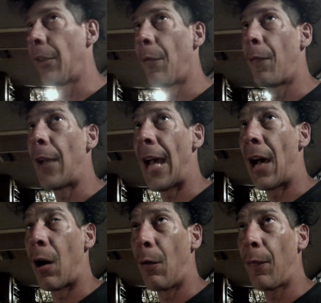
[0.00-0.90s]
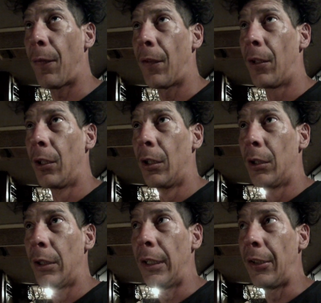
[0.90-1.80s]
the valve
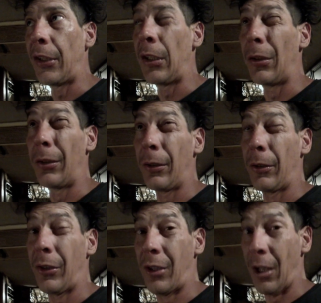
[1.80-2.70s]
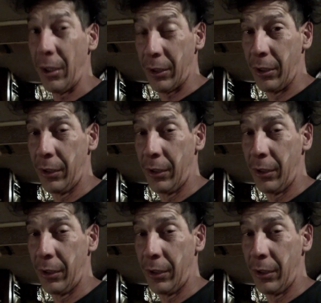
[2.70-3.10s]
is either stuck